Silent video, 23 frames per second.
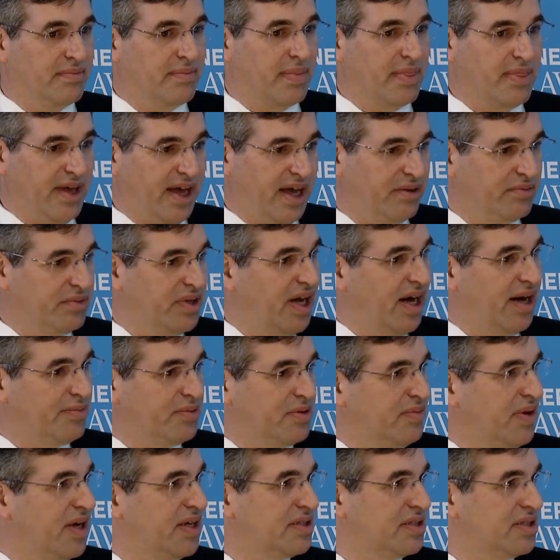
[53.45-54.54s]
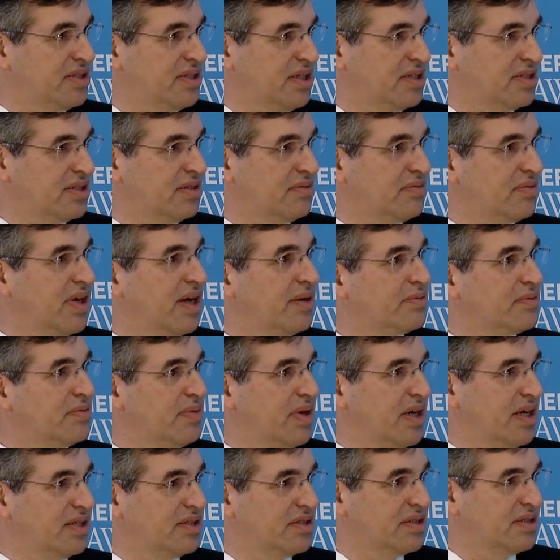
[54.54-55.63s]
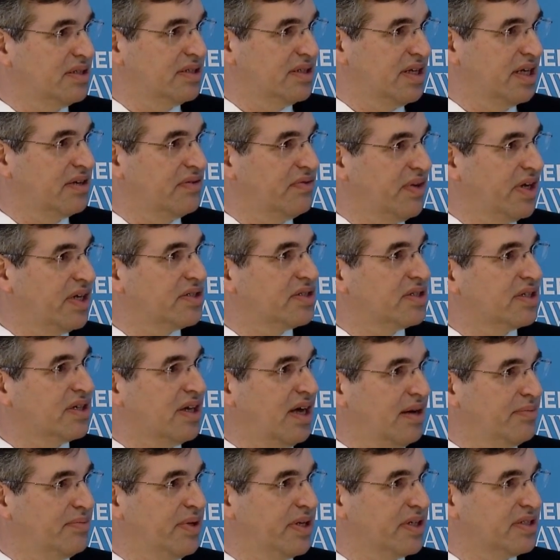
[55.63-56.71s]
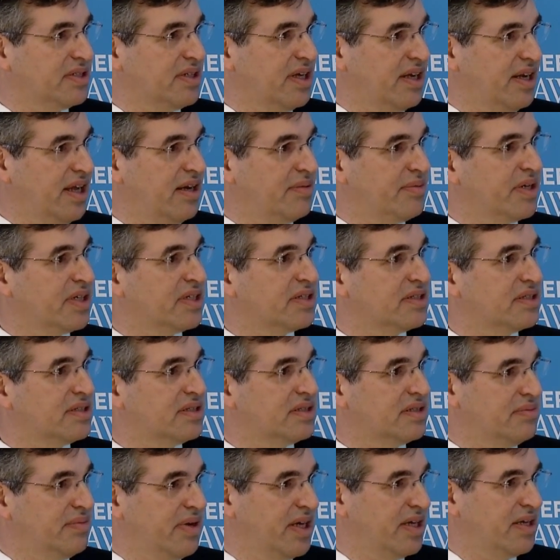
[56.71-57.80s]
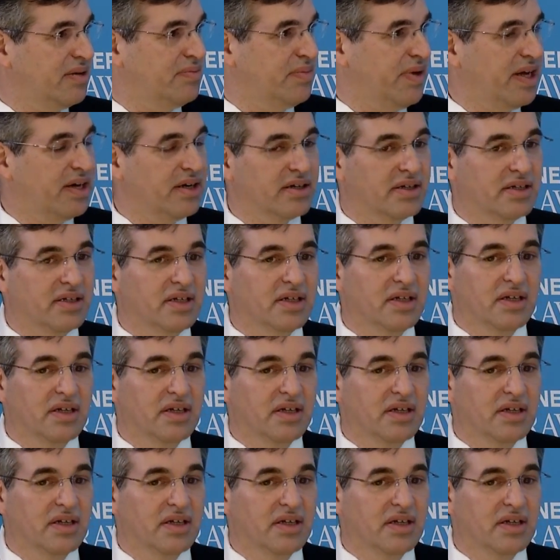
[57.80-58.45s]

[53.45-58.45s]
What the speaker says: that, we optimize the system. We optimize and take advantage of the complex dynamics to make it better.